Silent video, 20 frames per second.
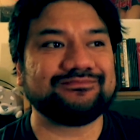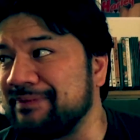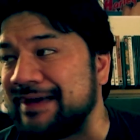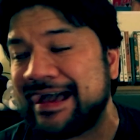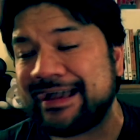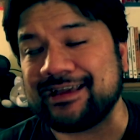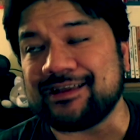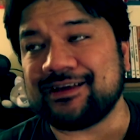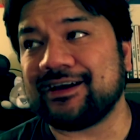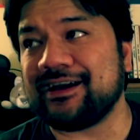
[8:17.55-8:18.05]

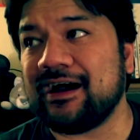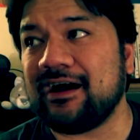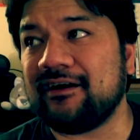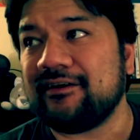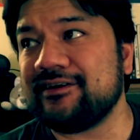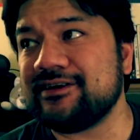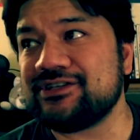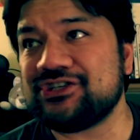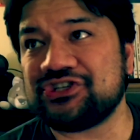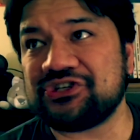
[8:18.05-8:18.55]
Back in
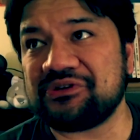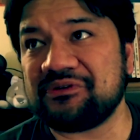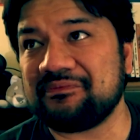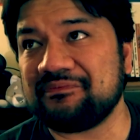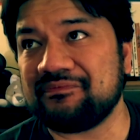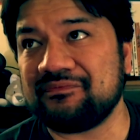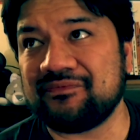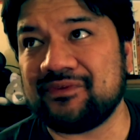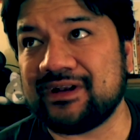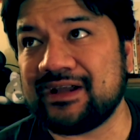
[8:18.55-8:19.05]
college,
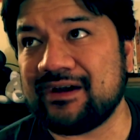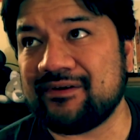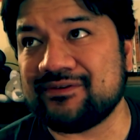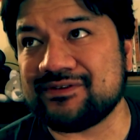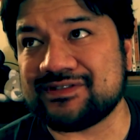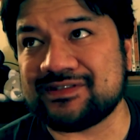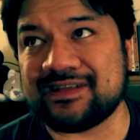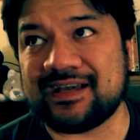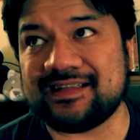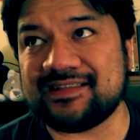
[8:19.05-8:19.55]
when I
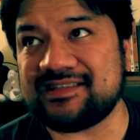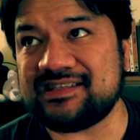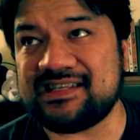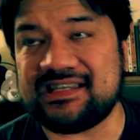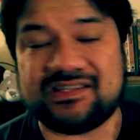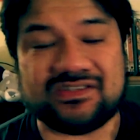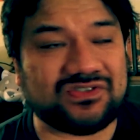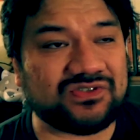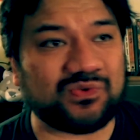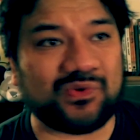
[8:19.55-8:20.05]
was
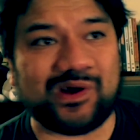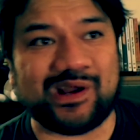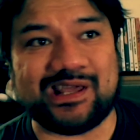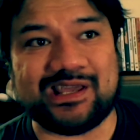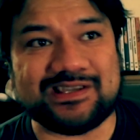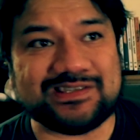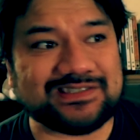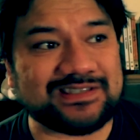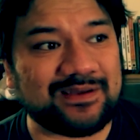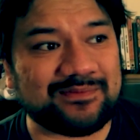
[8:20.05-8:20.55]
19,
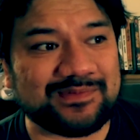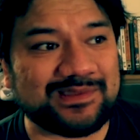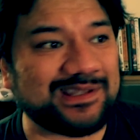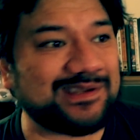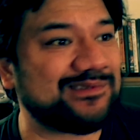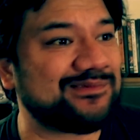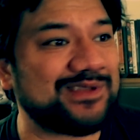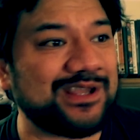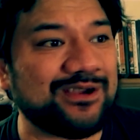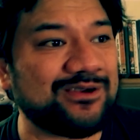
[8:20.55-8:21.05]
20
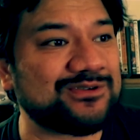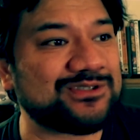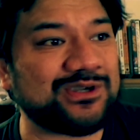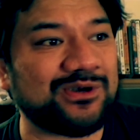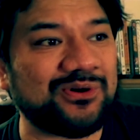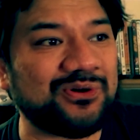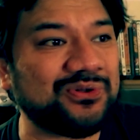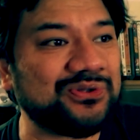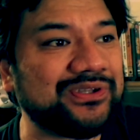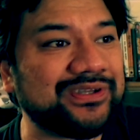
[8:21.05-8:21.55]
something years
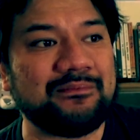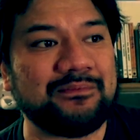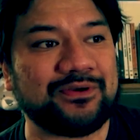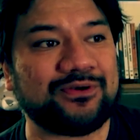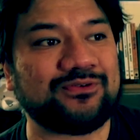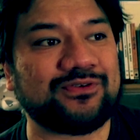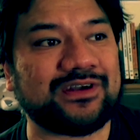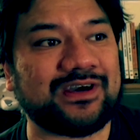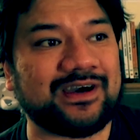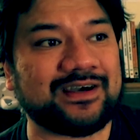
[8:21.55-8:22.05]
old,
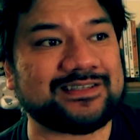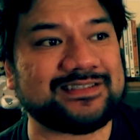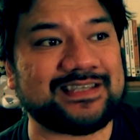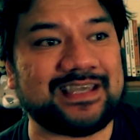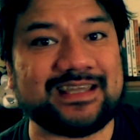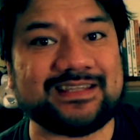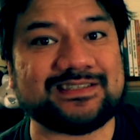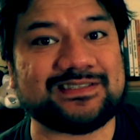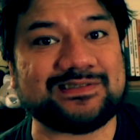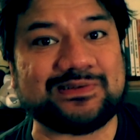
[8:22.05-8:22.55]
Boondock
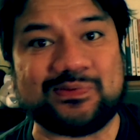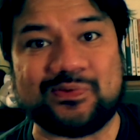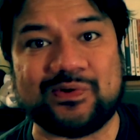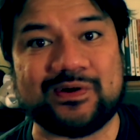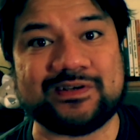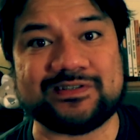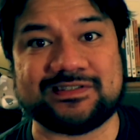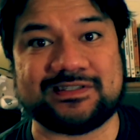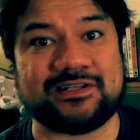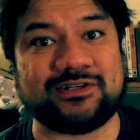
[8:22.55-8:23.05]
Saints
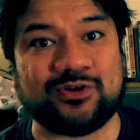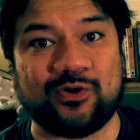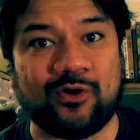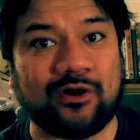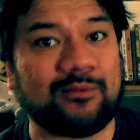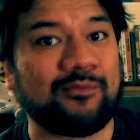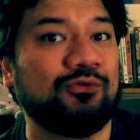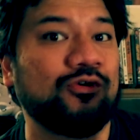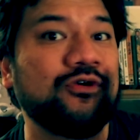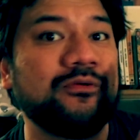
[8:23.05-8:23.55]
was the
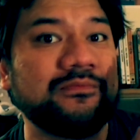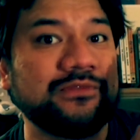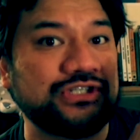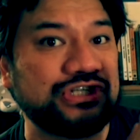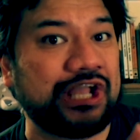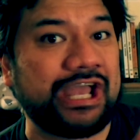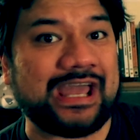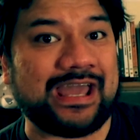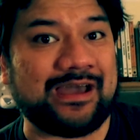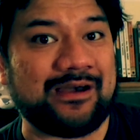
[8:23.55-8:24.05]
dorm room
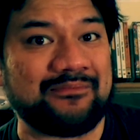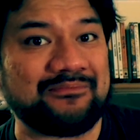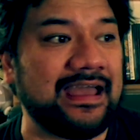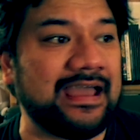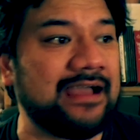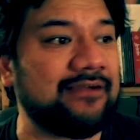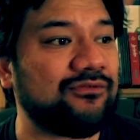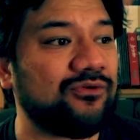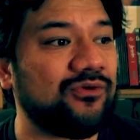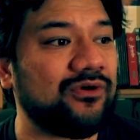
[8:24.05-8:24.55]
jam.
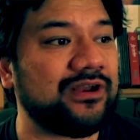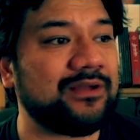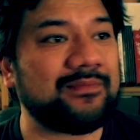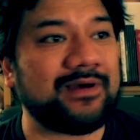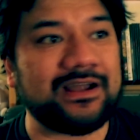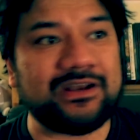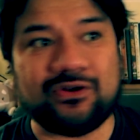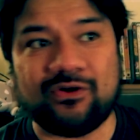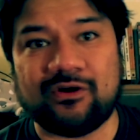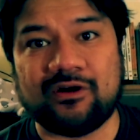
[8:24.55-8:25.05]
Everyone in
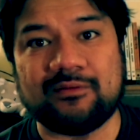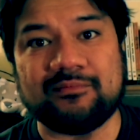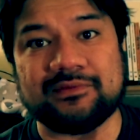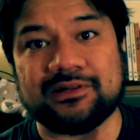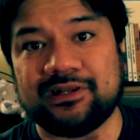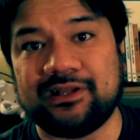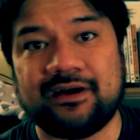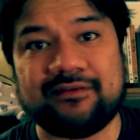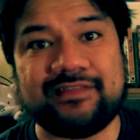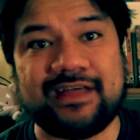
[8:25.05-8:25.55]
my
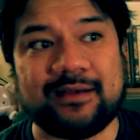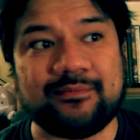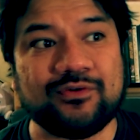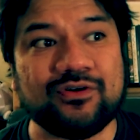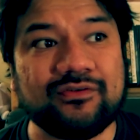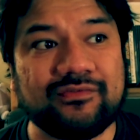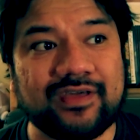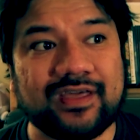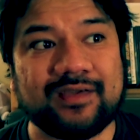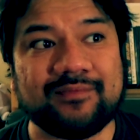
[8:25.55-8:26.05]
dorm loved that
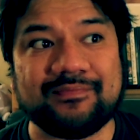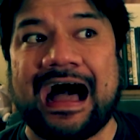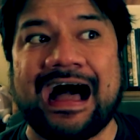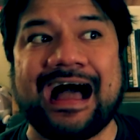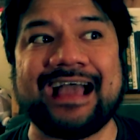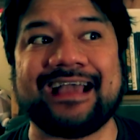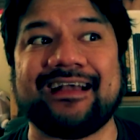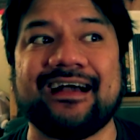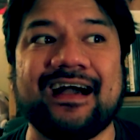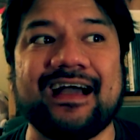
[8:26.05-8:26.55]
movie.
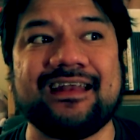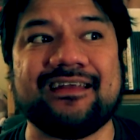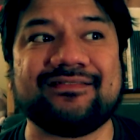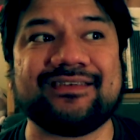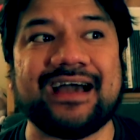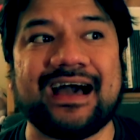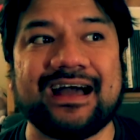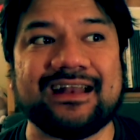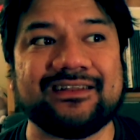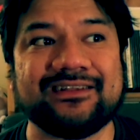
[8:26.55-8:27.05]
I kind
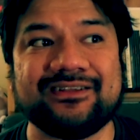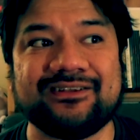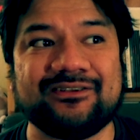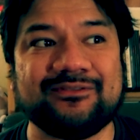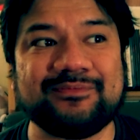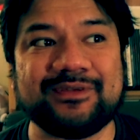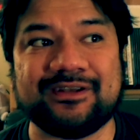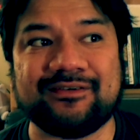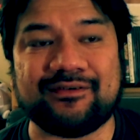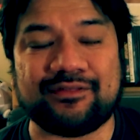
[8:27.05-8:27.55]
of got a
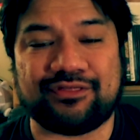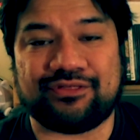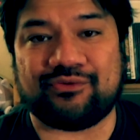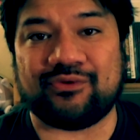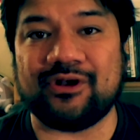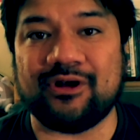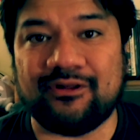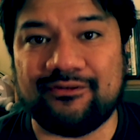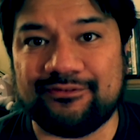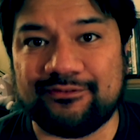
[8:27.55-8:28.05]
little bit of a
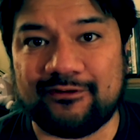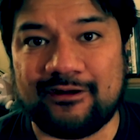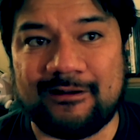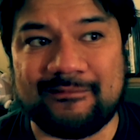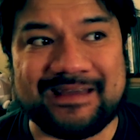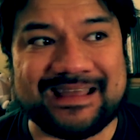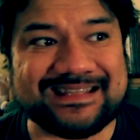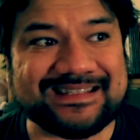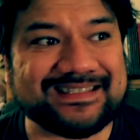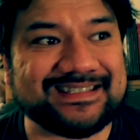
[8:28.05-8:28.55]
thrill
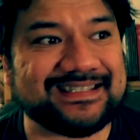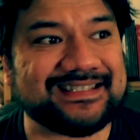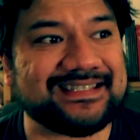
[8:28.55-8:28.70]
from it.